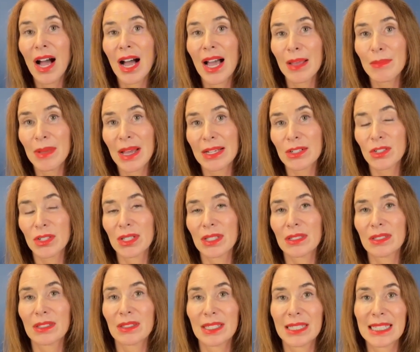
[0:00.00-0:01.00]
I'm actually a
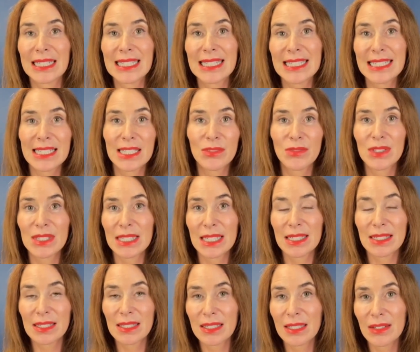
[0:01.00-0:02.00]
little adhesive
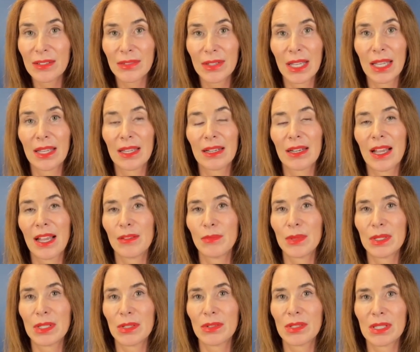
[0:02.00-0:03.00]
sensitive and I've
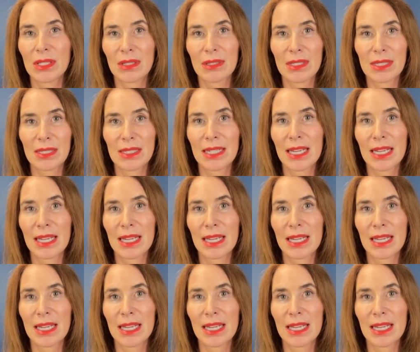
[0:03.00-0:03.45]
been using this